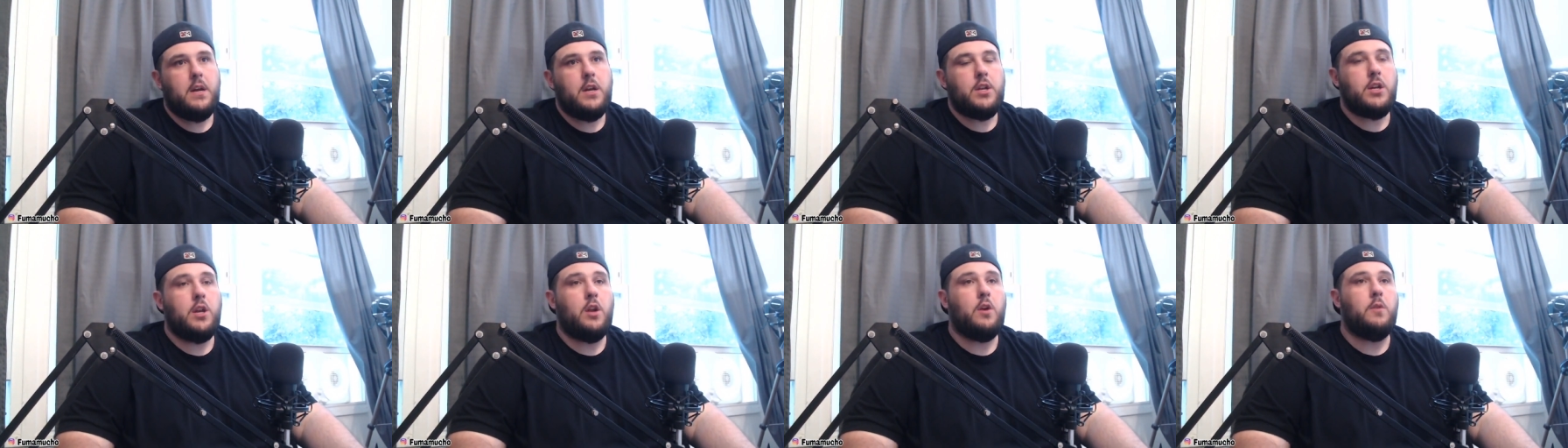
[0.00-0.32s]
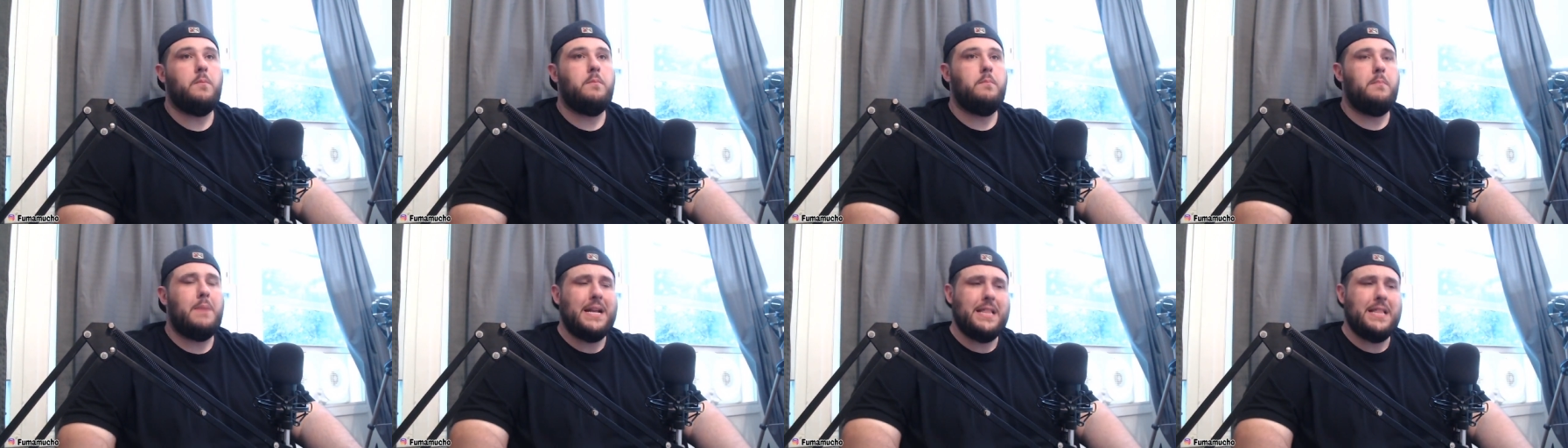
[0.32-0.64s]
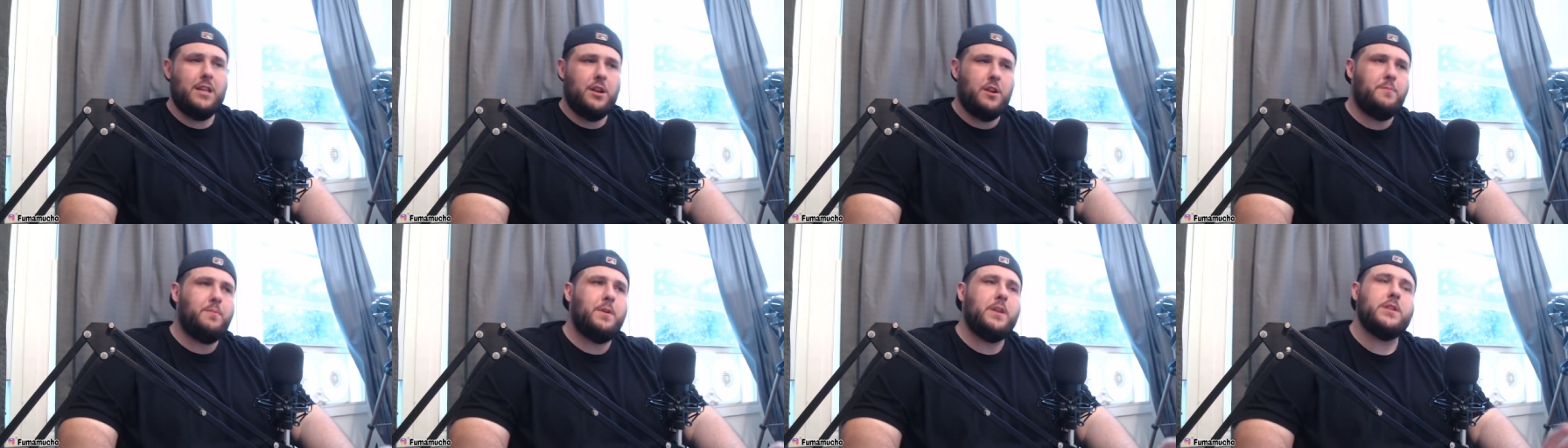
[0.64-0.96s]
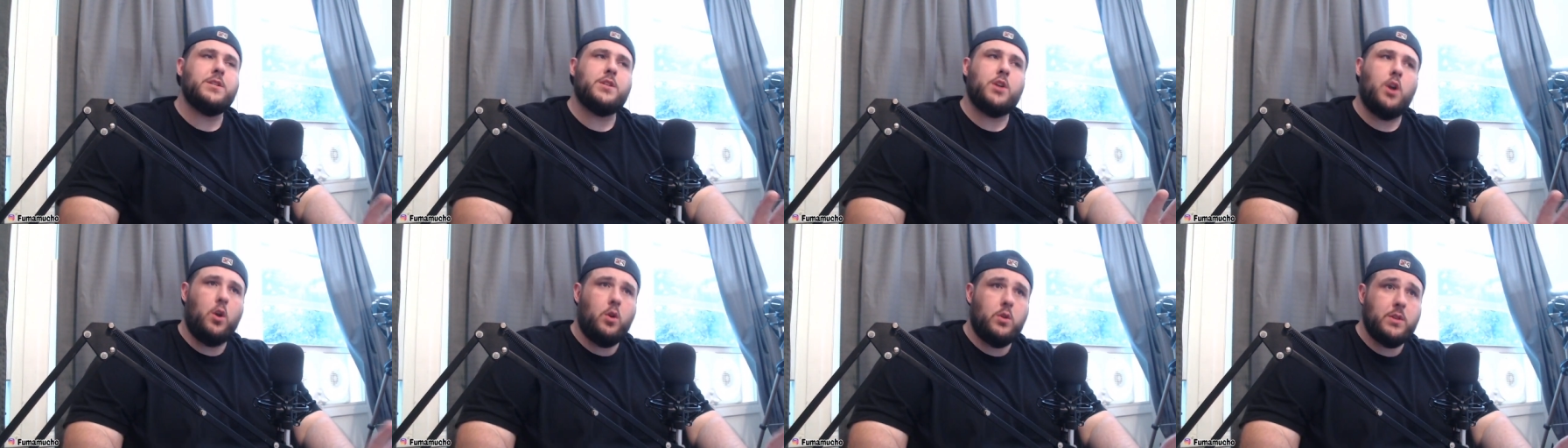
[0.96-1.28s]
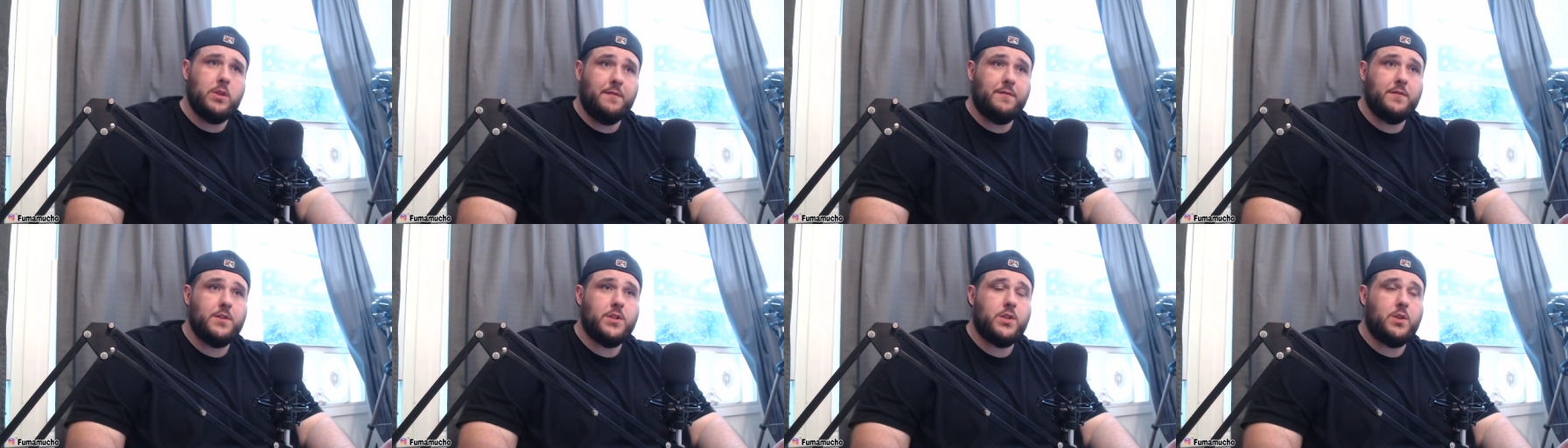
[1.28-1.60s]
You know, my little brother's a whole
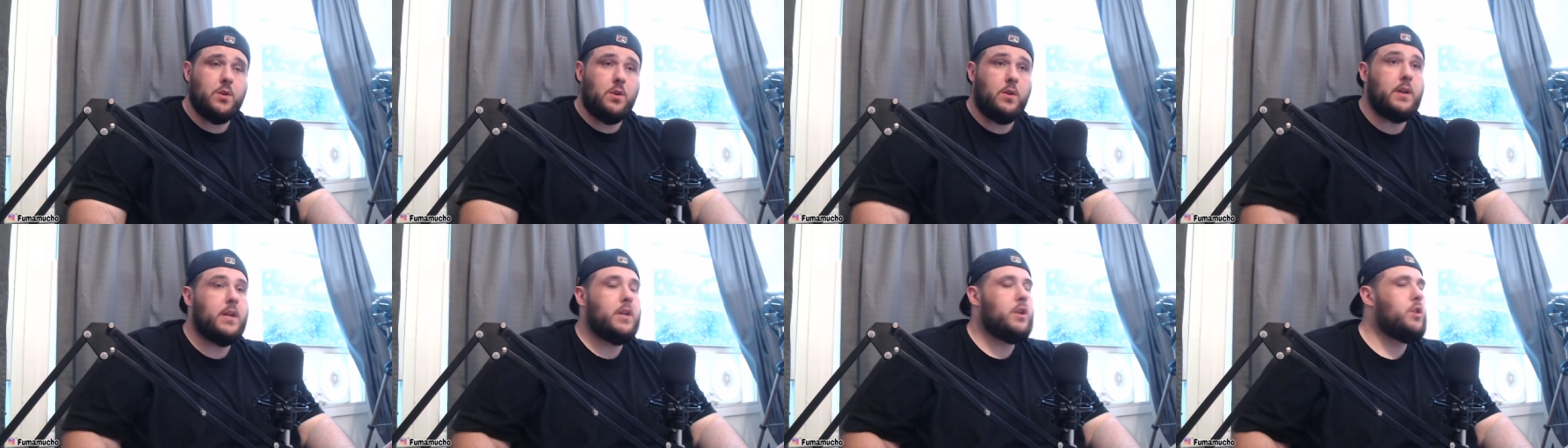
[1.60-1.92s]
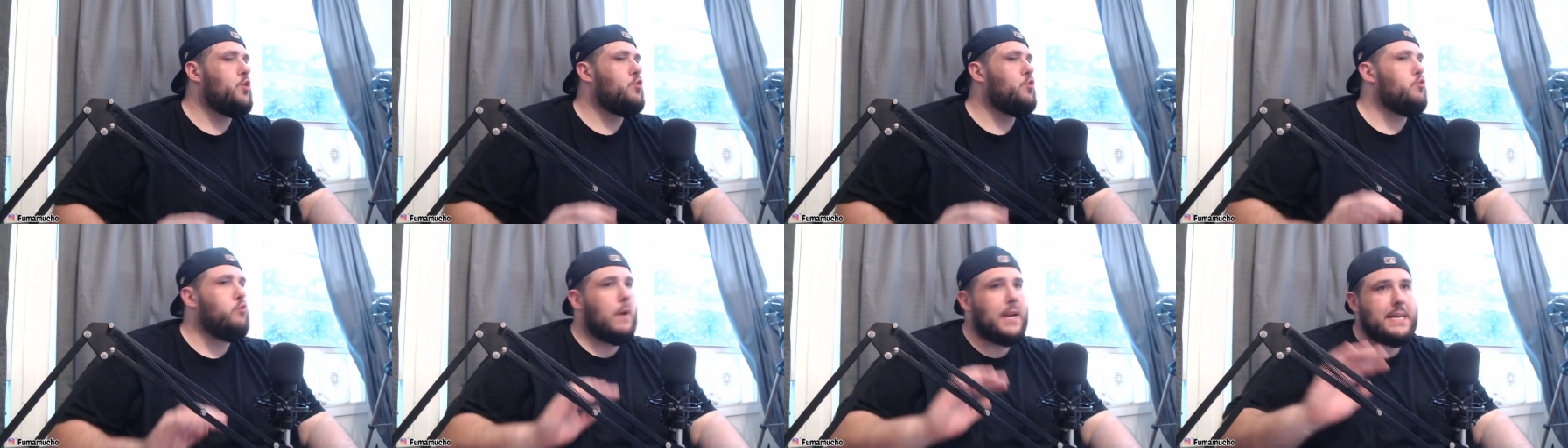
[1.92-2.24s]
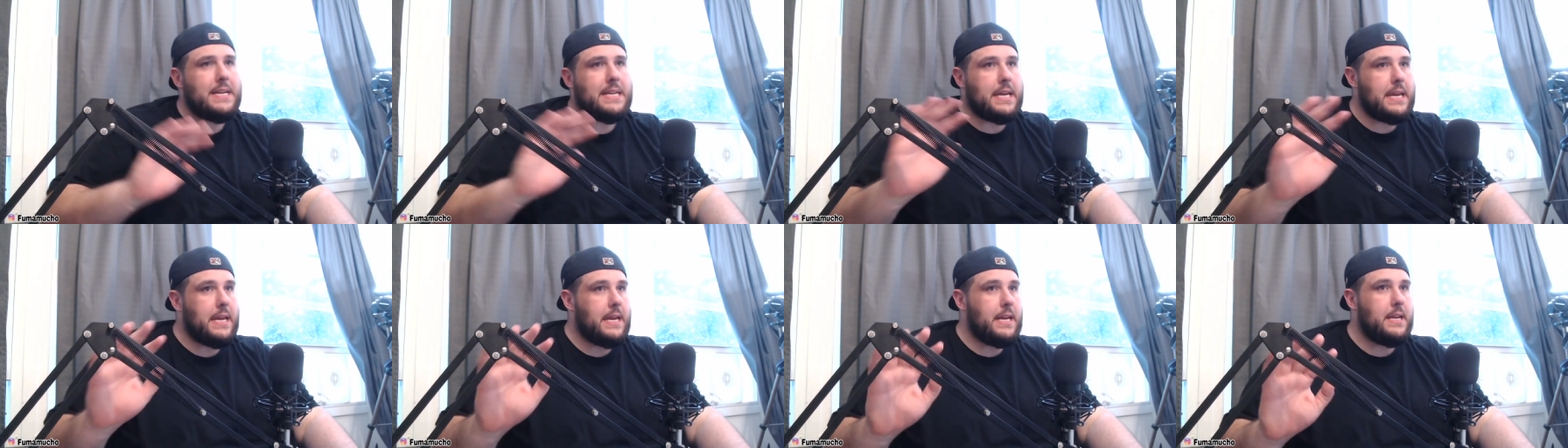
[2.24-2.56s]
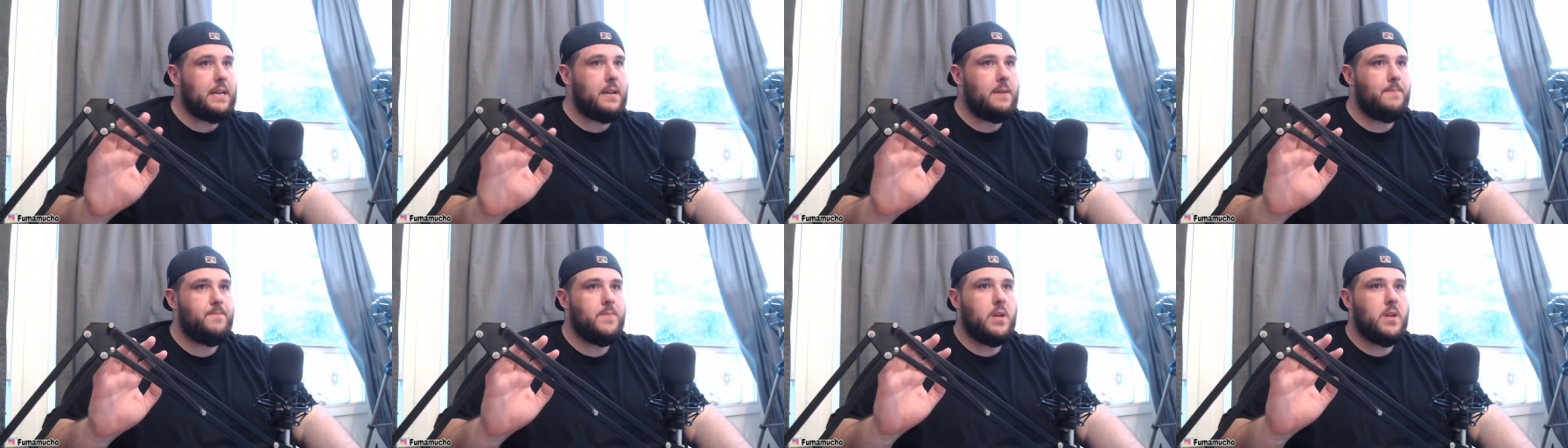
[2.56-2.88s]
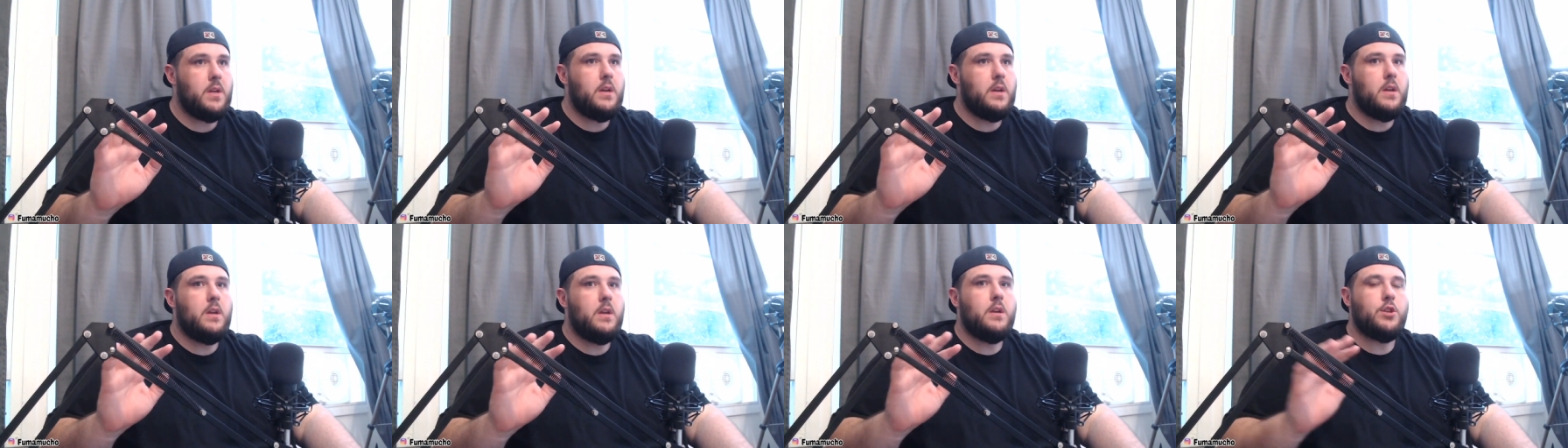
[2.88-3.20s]
different story. Great kid.
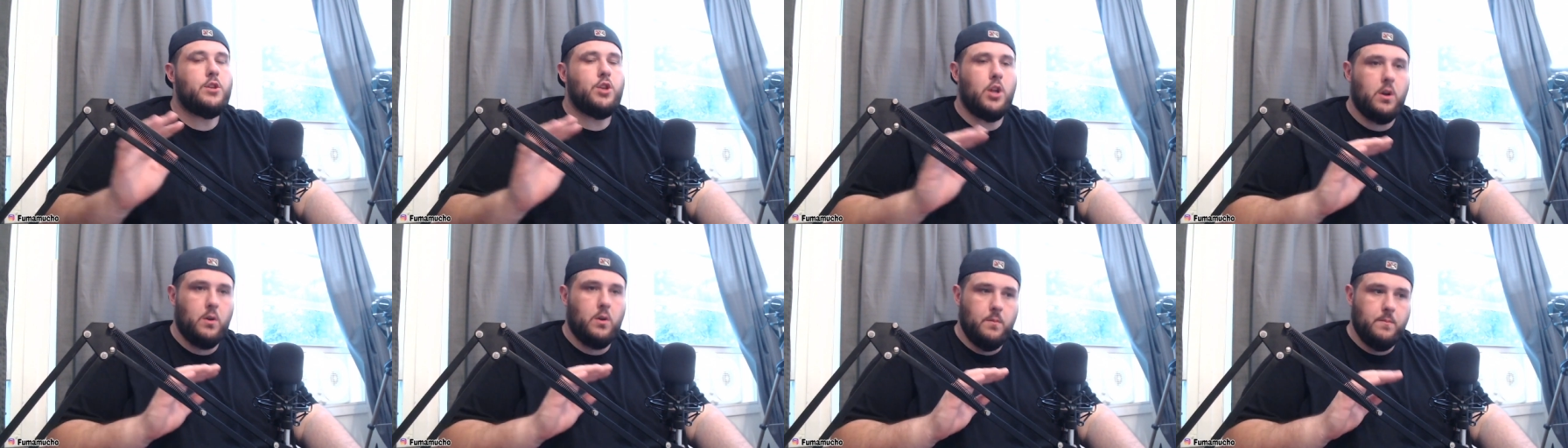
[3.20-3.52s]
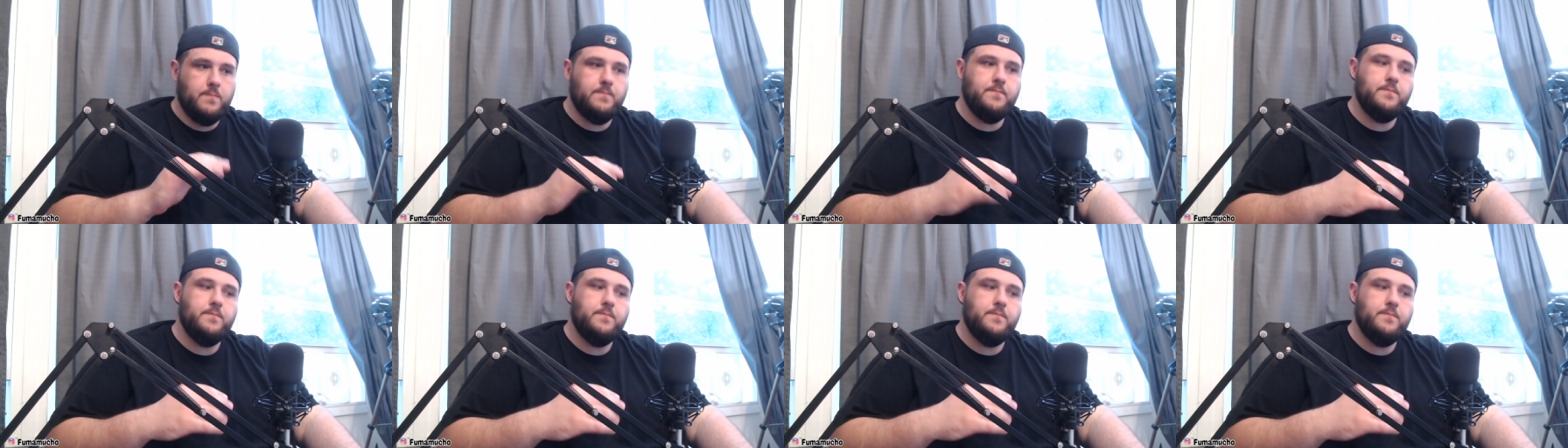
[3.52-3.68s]
You know,